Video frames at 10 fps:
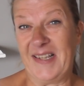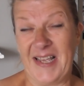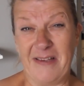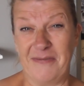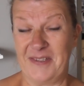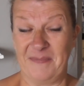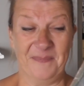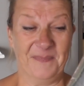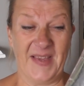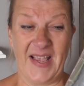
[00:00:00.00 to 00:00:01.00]
gift
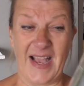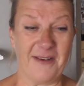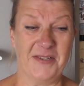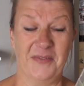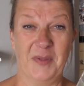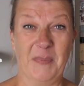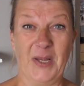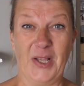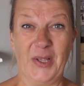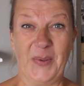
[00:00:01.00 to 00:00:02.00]
out of the
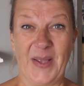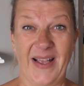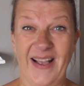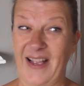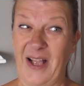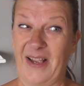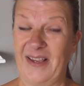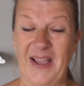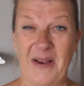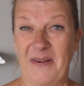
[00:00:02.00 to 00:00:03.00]
blue
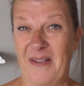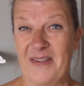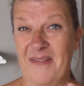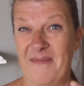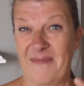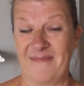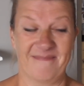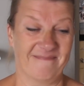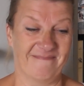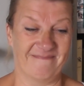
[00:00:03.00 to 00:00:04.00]
can,
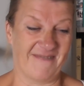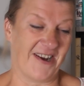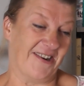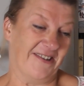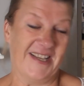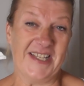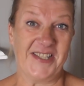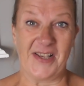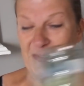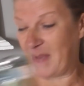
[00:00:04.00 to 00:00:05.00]
it's so